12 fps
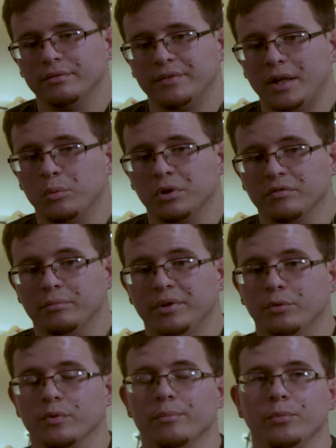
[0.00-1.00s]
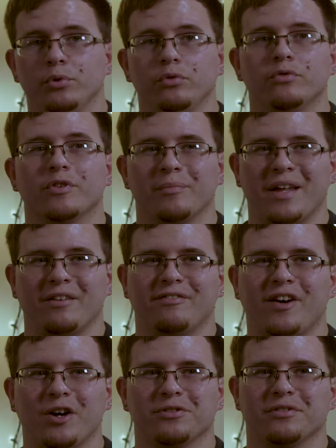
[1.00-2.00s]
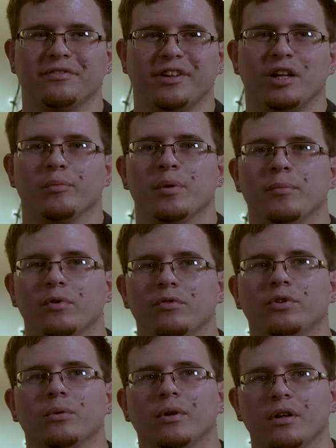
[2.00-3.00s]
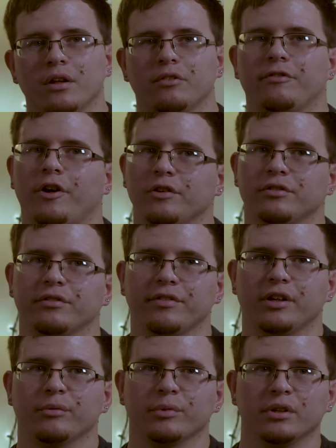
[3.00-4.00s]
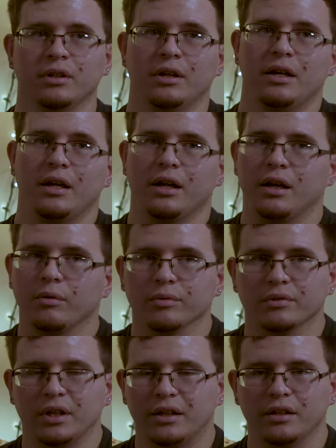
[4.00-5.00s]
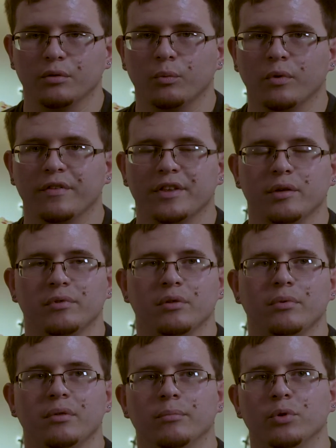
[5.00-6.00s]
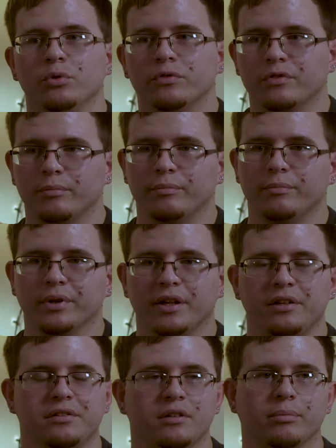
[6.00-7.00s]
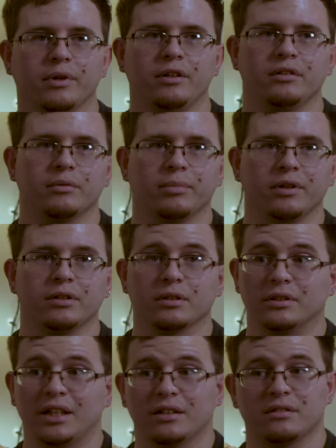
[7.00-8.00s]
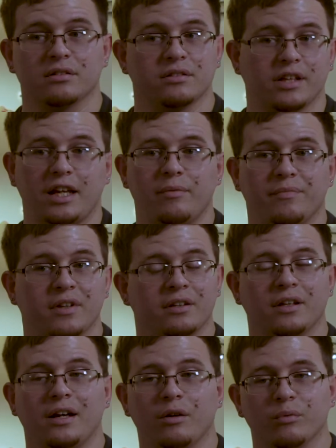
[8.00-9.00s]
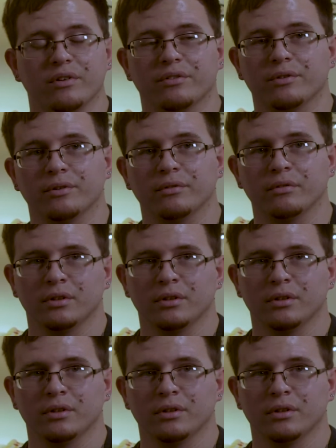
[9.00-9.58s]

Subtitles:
they would have been removed from that foster family and moved to another foster family. And I didn't want them to be moved from place to place to place, because that's the same thing that I went through.